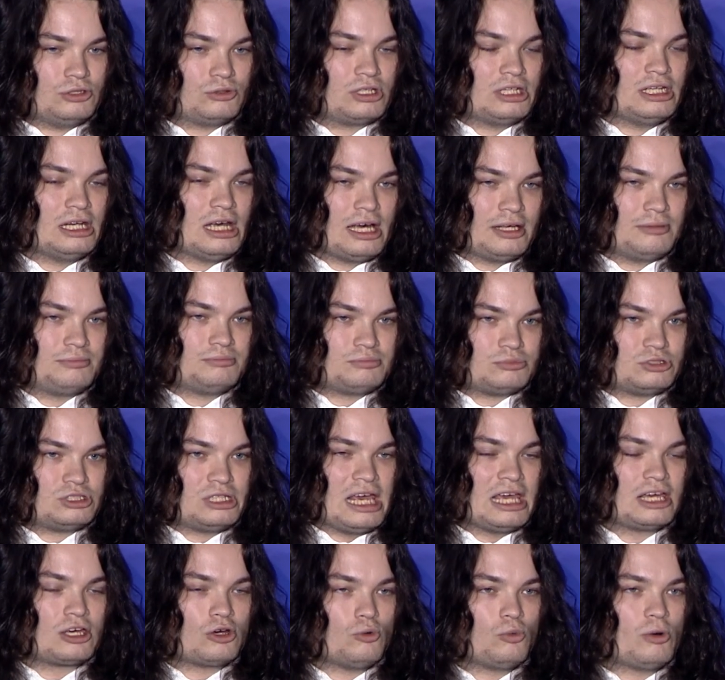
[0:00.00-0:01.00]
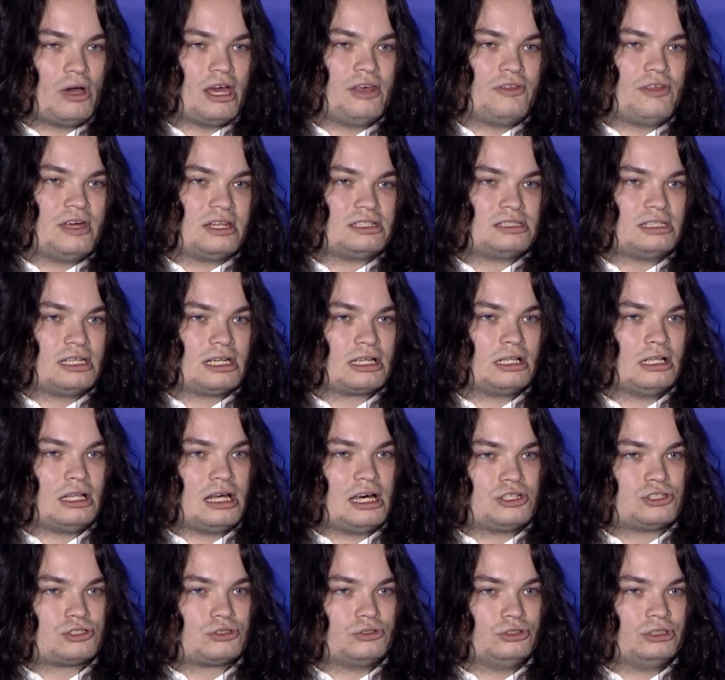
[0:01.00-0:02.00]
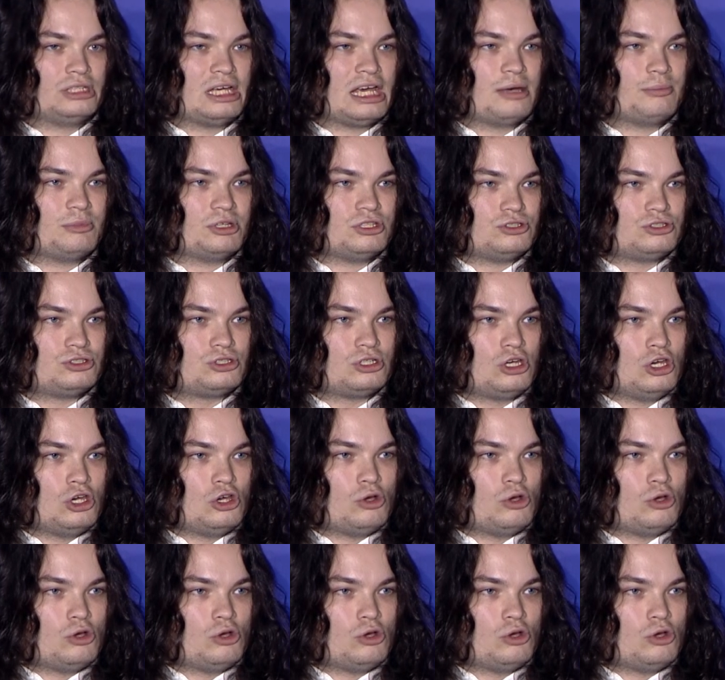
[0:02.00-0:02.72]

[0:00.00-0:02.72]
cannot take away that psychological damage